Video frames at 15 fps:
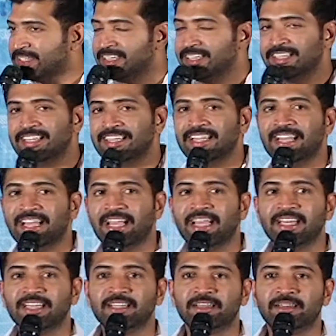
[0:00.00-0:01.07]
there.
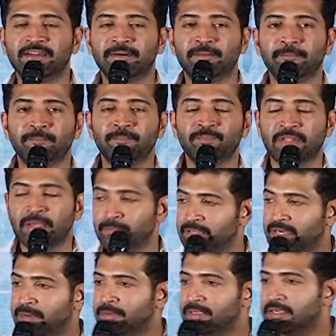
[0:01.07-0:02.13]
And Thambi
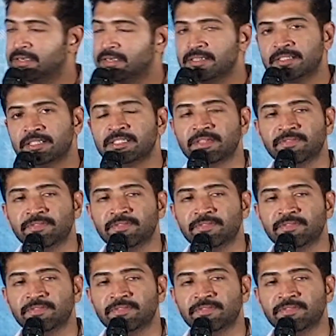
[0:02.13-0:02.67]
Ramaya. It's